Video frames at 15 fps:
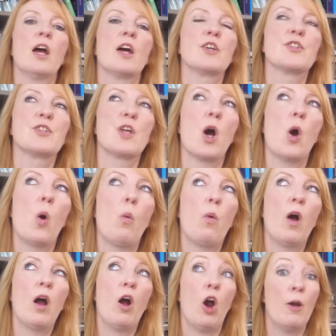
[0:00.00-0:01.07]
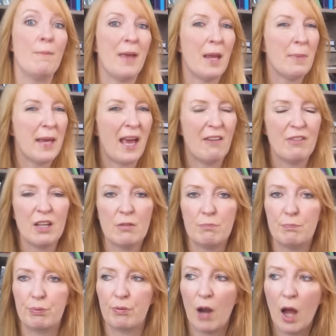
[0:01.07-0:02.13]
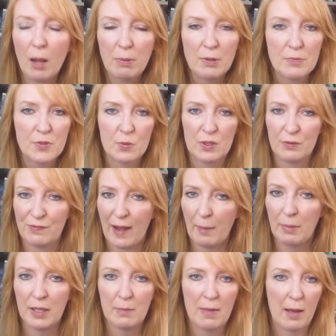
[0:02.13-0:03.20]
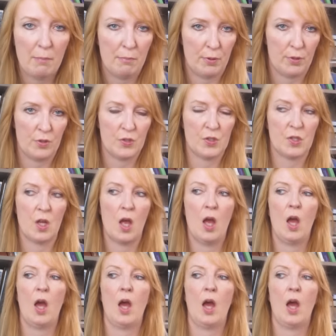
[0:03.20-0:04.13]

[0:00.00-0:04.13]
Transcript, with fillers: So, or maybe having problems with family members.